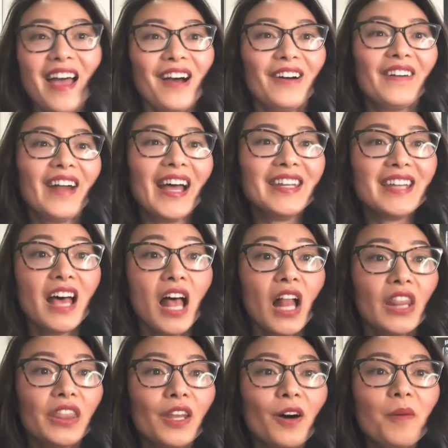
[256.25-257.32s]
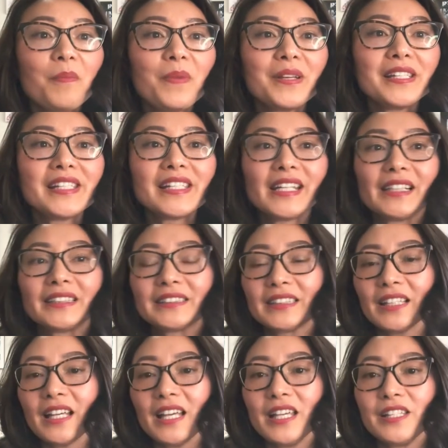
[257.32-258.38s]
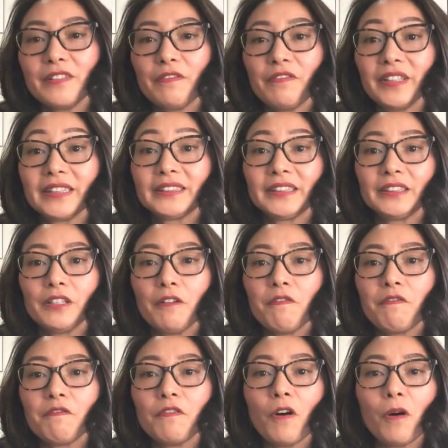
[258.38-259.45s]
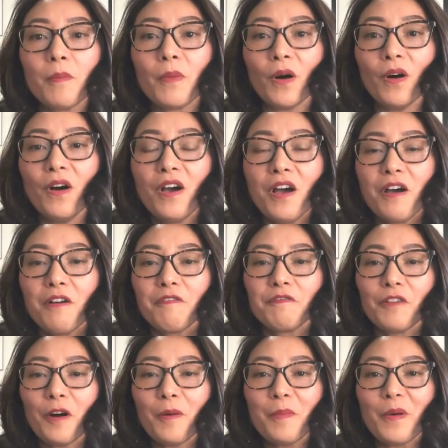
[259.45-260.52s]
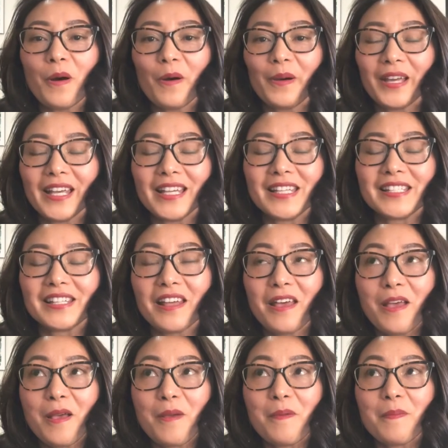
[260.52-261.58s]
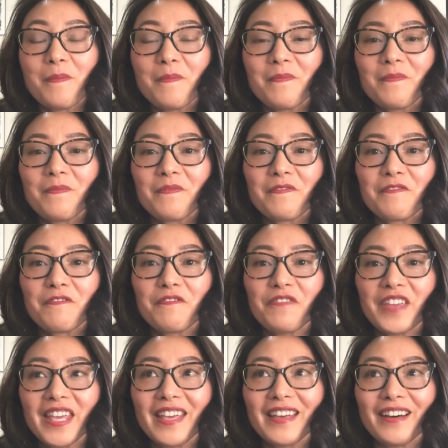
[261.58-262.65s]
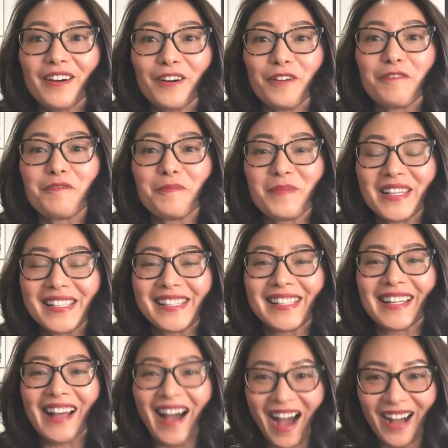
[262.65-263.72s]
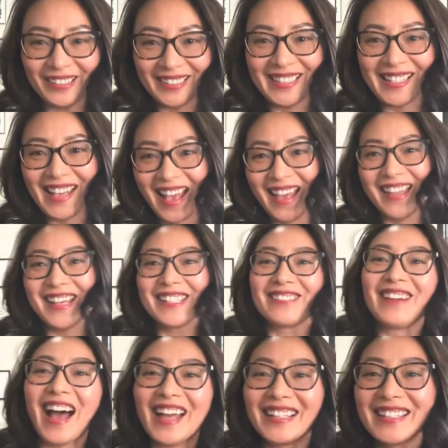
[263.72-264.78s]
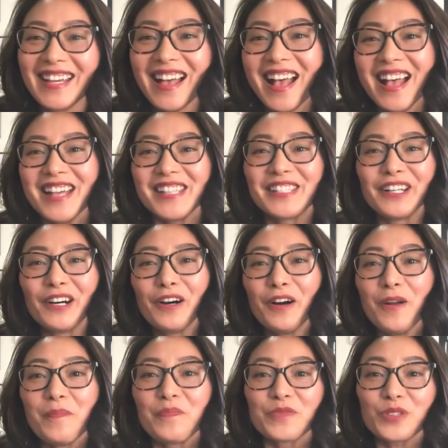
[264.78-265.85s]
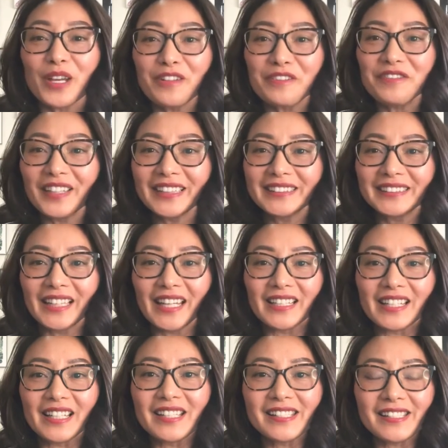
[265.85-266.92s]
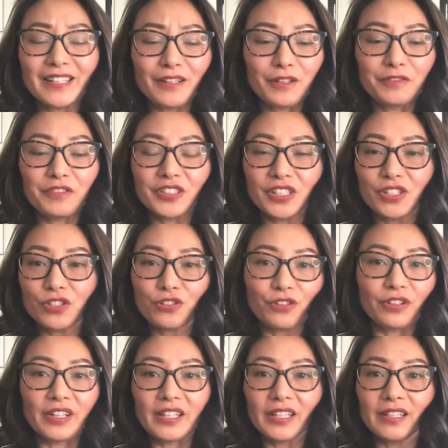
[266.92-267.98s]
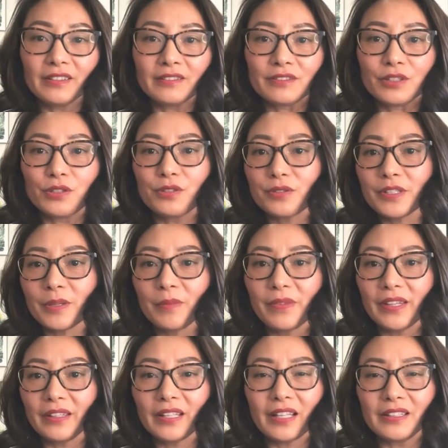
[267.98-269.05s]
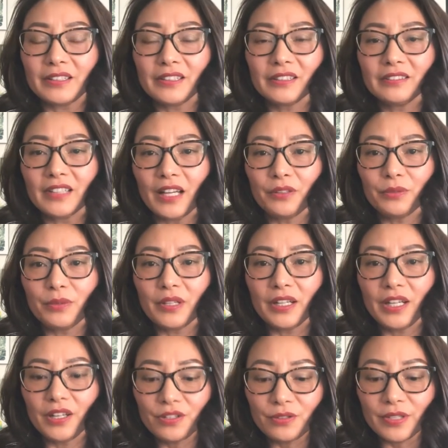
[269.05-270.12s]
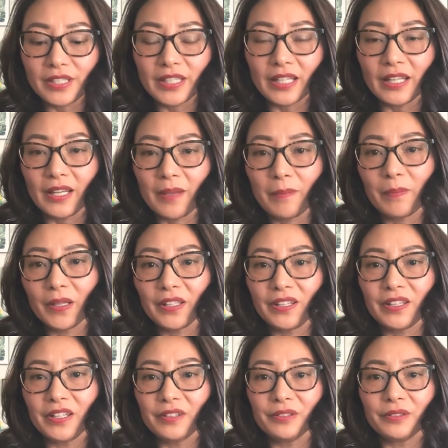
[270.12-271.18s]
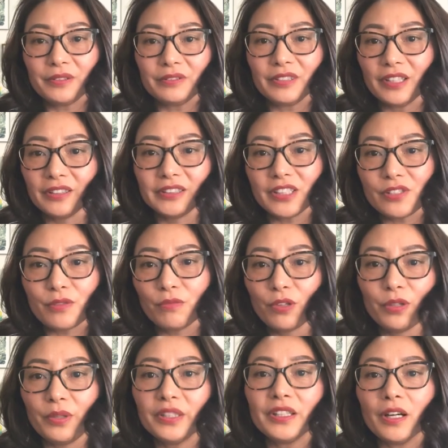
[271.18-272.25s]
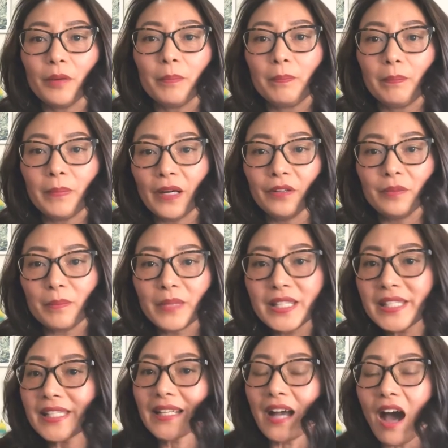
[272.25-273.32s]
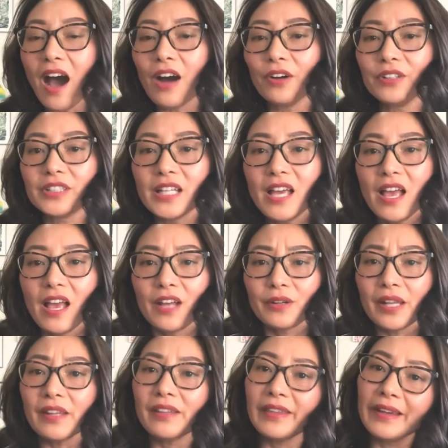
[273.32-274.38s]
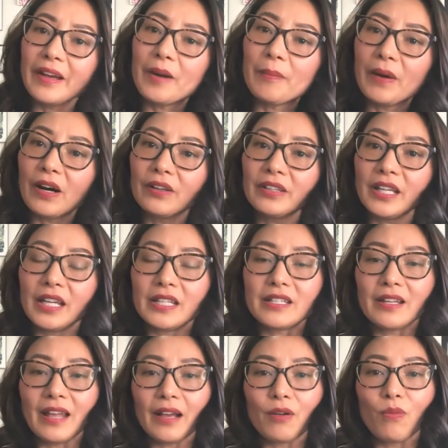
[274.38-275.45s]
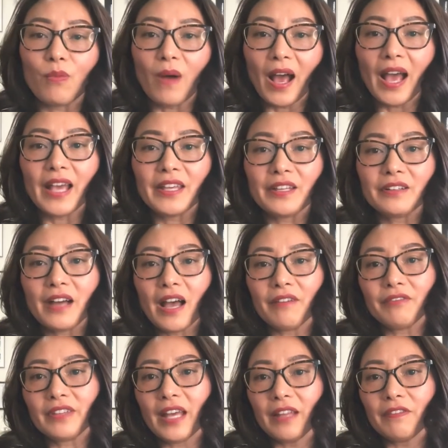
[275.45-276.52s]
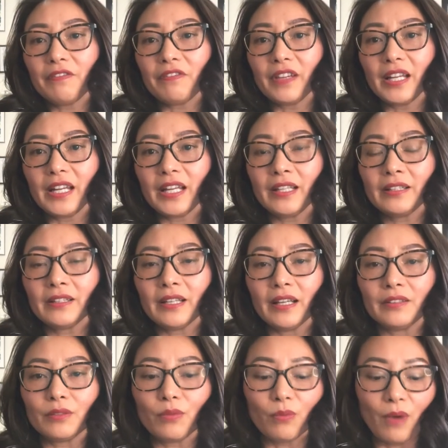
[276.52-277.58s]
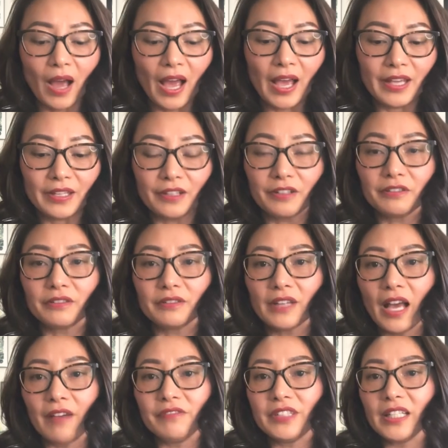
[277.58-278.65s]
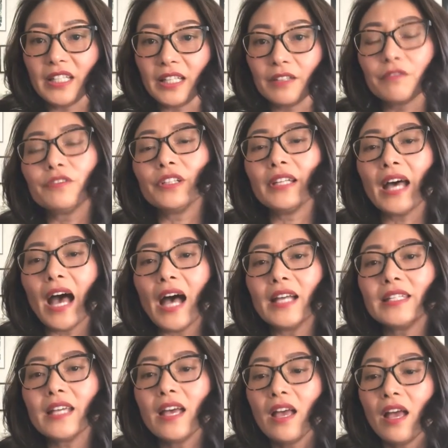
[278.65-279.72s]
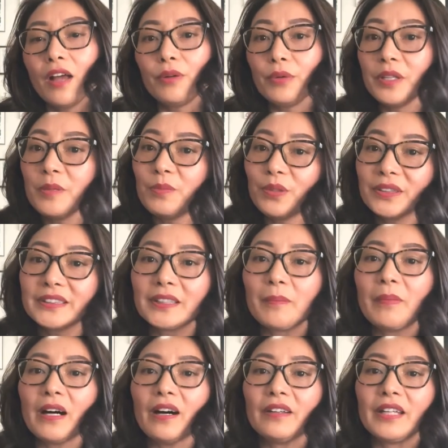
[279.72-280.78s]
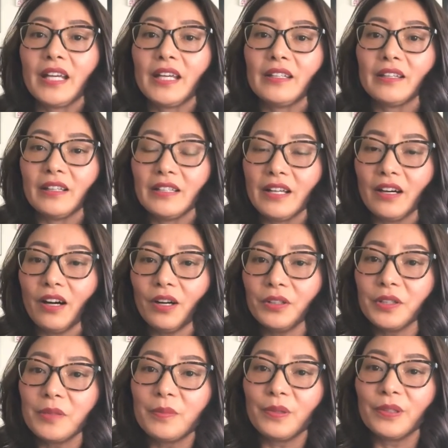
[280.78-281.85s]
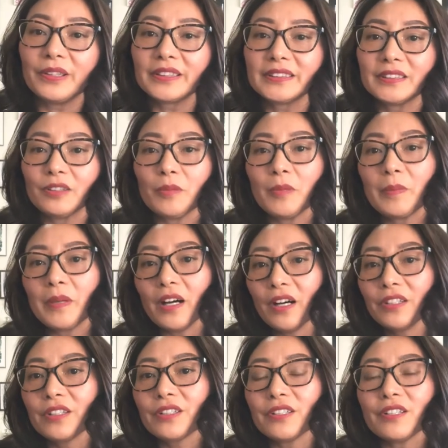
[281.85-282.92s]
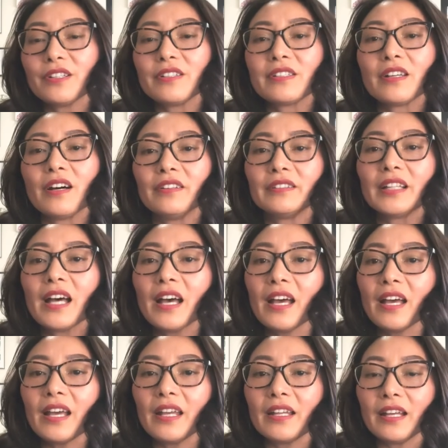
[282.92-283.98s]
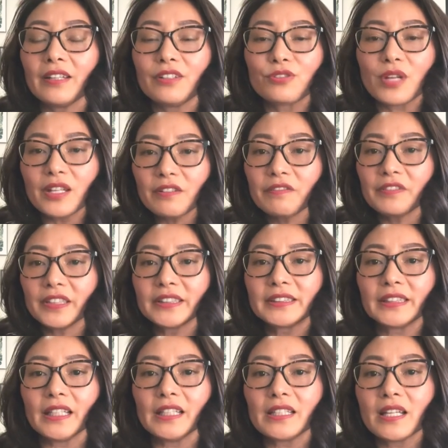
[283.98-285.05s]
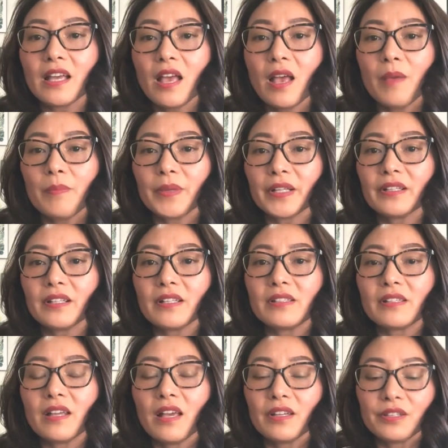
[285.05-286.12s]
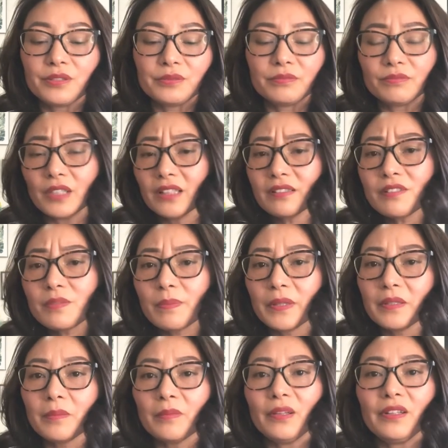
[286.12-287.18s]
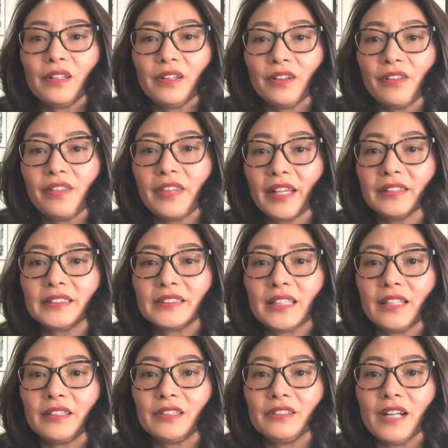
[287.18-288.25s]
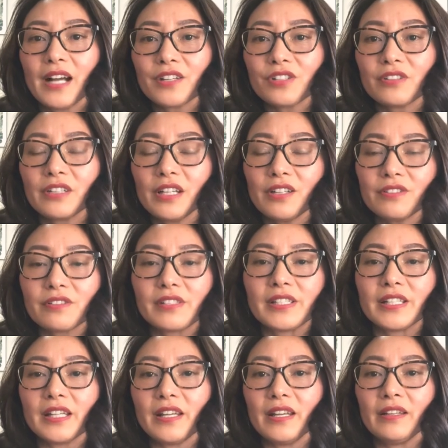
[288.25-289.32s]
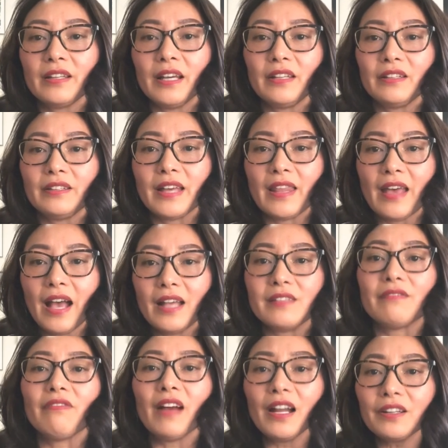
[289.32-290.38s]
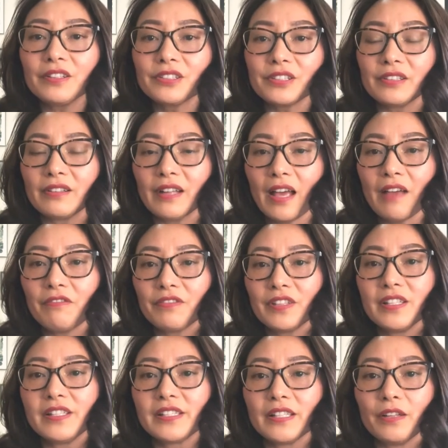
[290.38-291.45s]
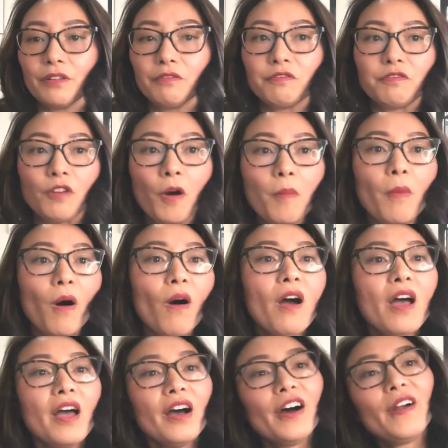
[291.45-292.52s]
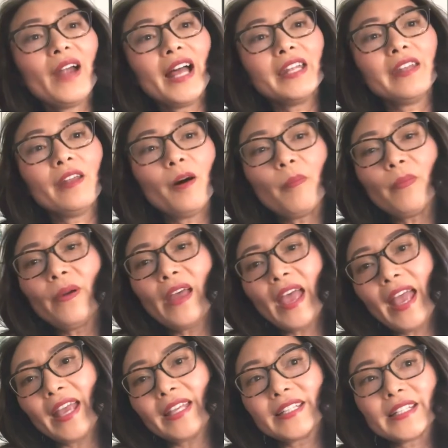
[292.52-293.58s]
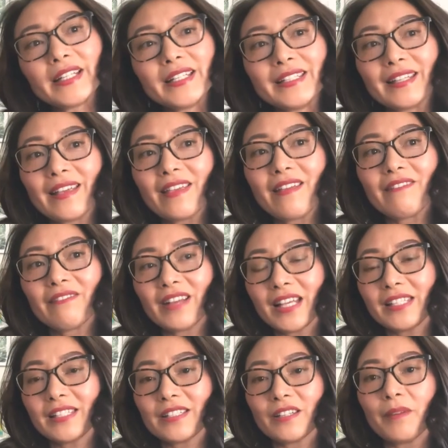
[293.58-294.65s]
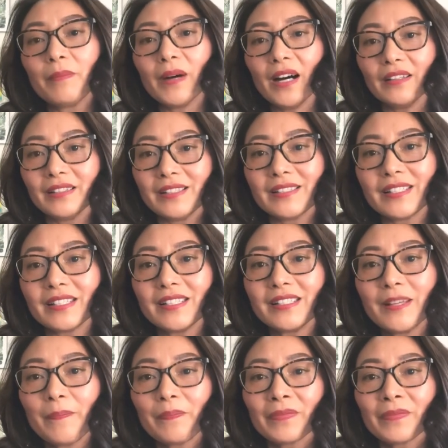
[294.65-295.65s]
All right, number six is fix your FOMO. FOMO is fear of missing out. Yeah, that's right. So try to fix it instead of just joining to do something that you're not really interested in, but you you're just worried about missing out. Try to think about it, like why you have that feeling and why you have the need for that. Read books about it. There are audiobooks or maybe articles online, and try to fix it because you want to spend money on things that you're actually interested in and that adds value to your life instead of FOMO. All right, number eight is invest your bonuses.